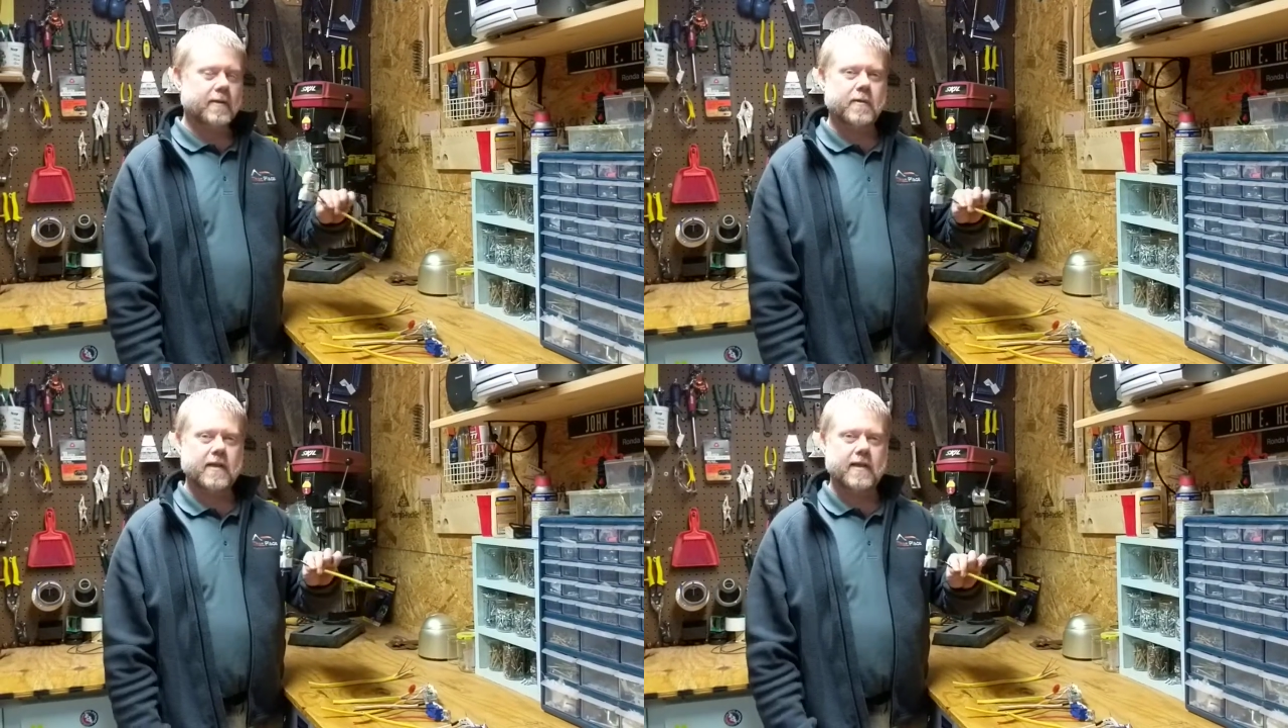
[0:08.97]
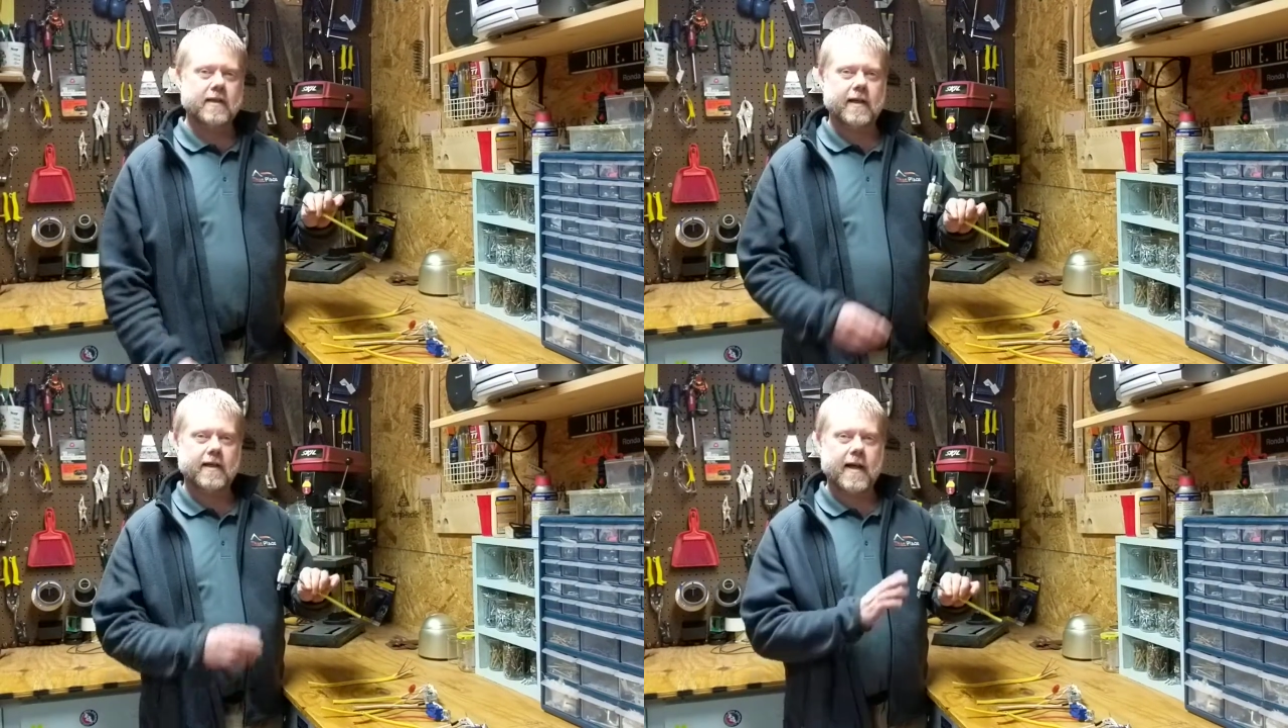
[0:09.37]
within
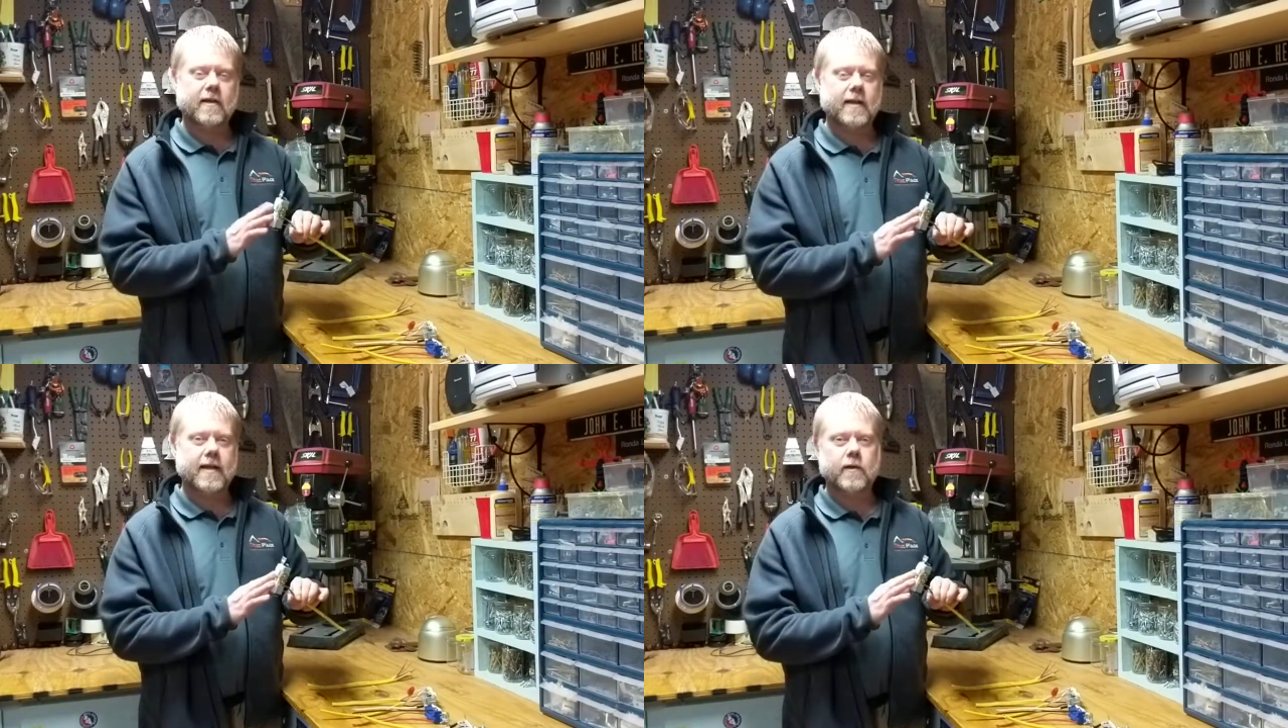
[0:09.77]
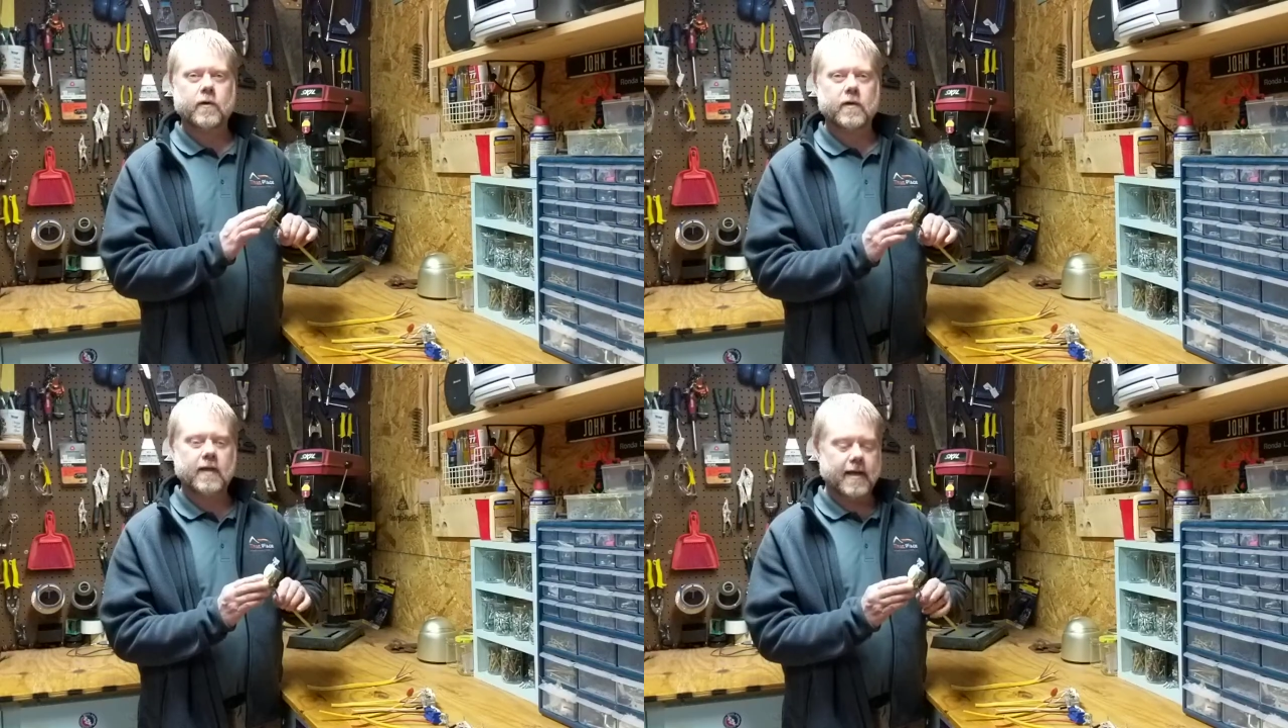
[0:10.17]
an outlet
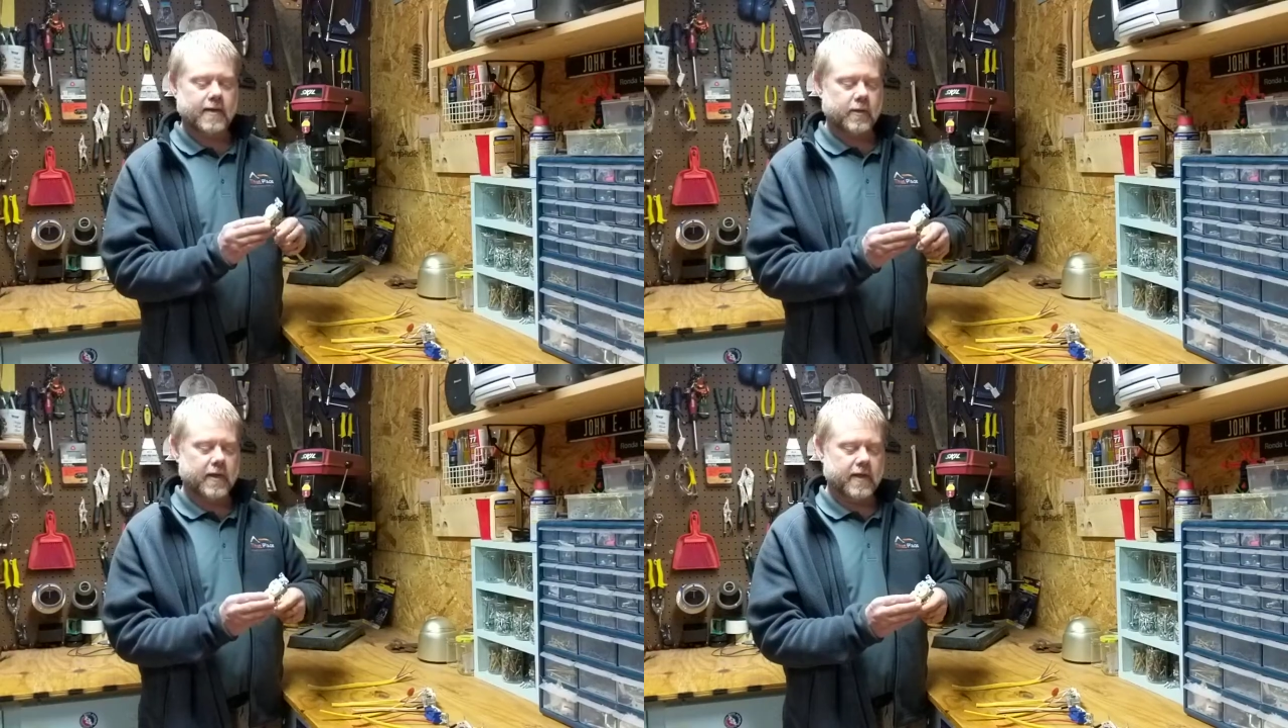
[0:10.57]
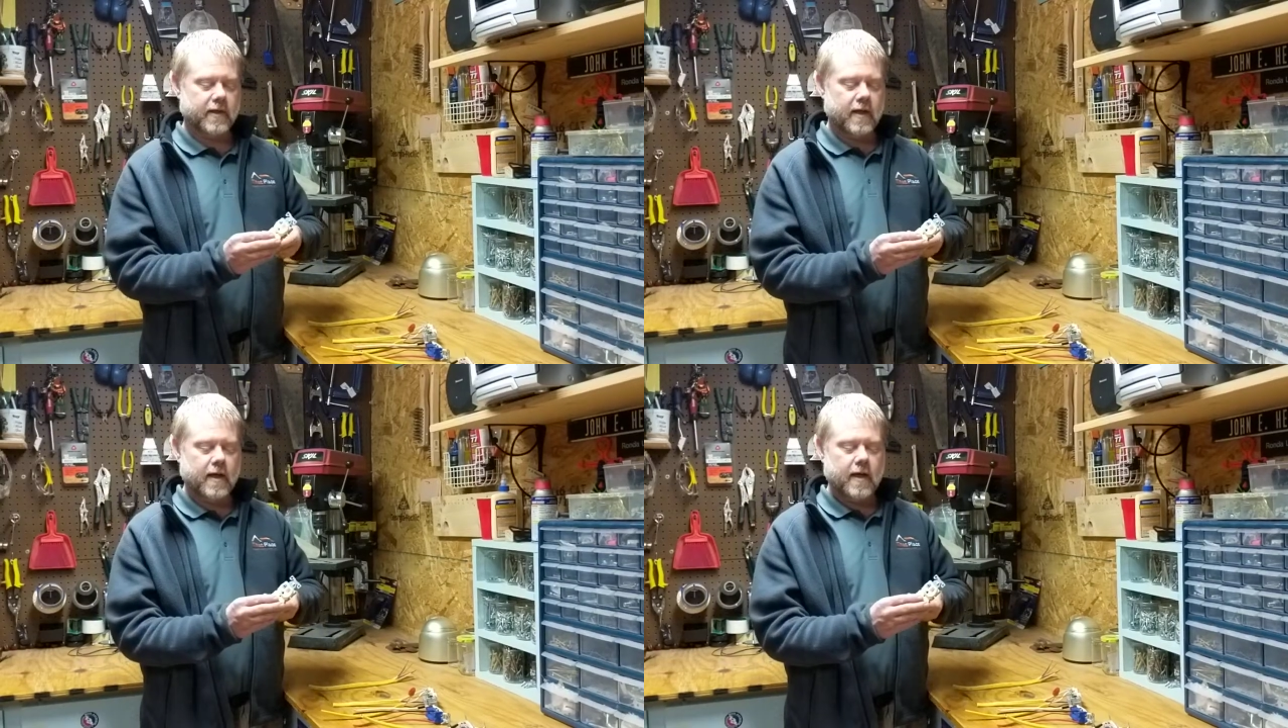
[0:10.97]
or a light switch.